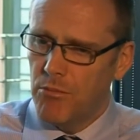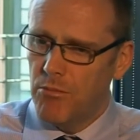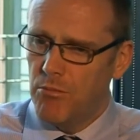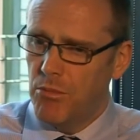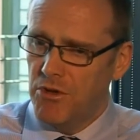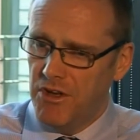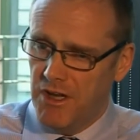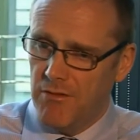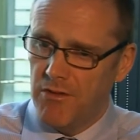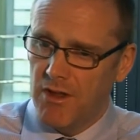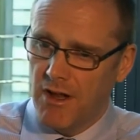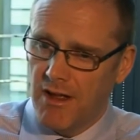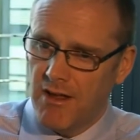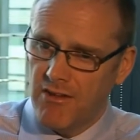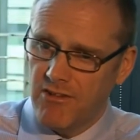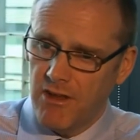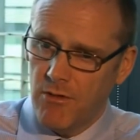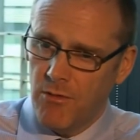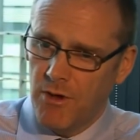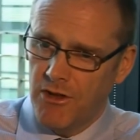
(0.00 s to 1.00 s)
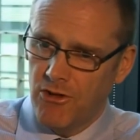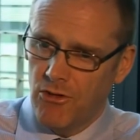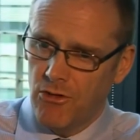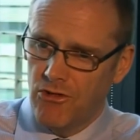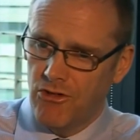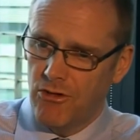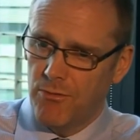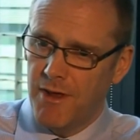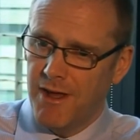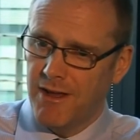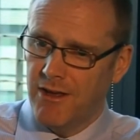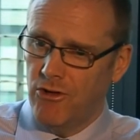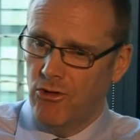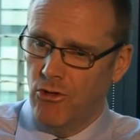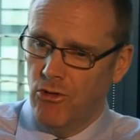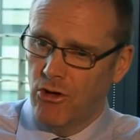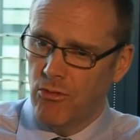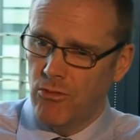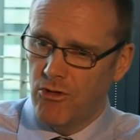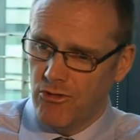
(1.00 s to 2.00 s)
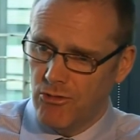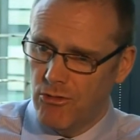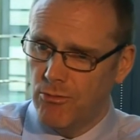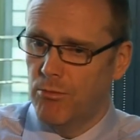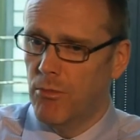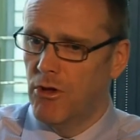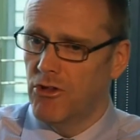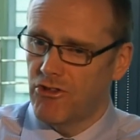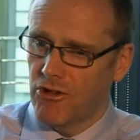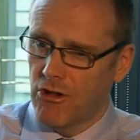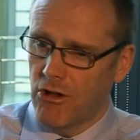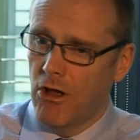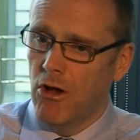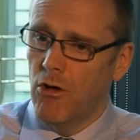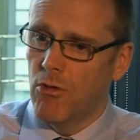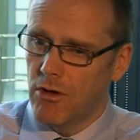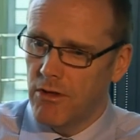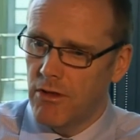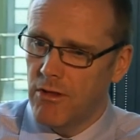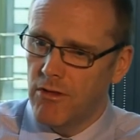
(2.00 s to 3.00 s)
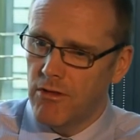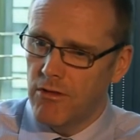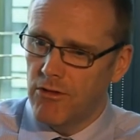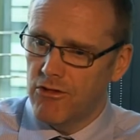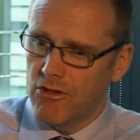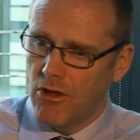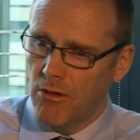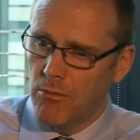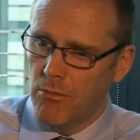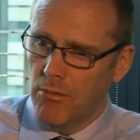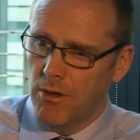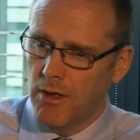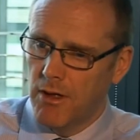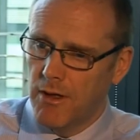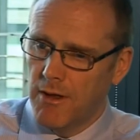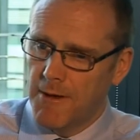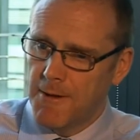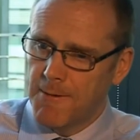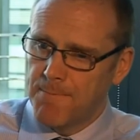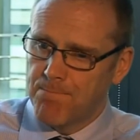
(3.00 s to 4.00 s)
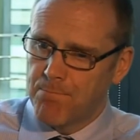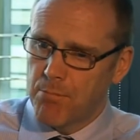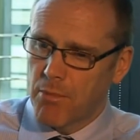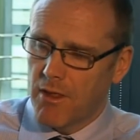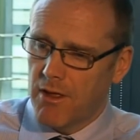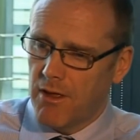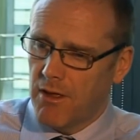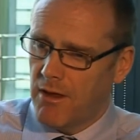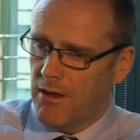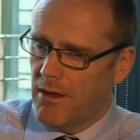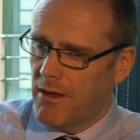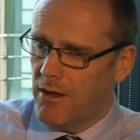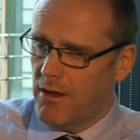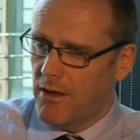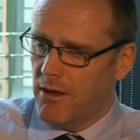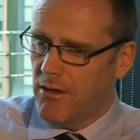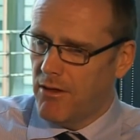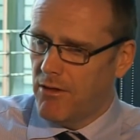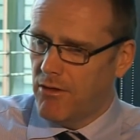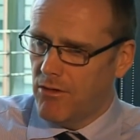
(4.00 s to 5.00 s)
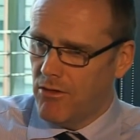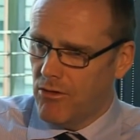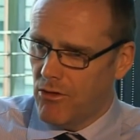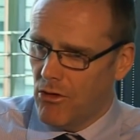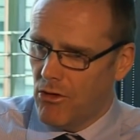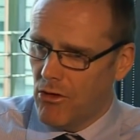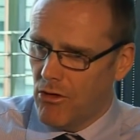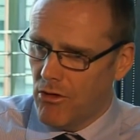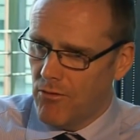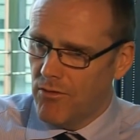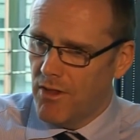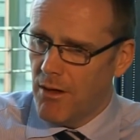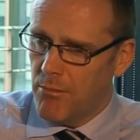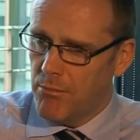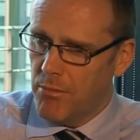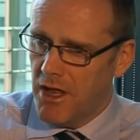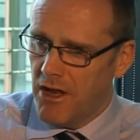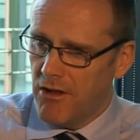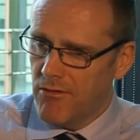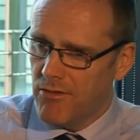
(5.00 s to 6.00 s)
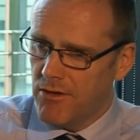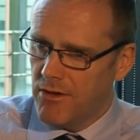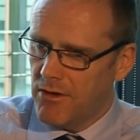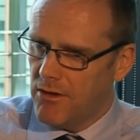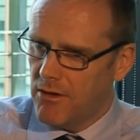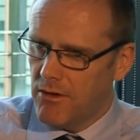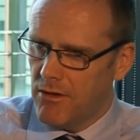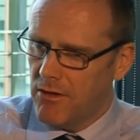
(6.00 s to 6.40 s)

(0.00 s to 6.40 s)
But nevertheless, he went on to make an order which was much lower than the sum of that benefit.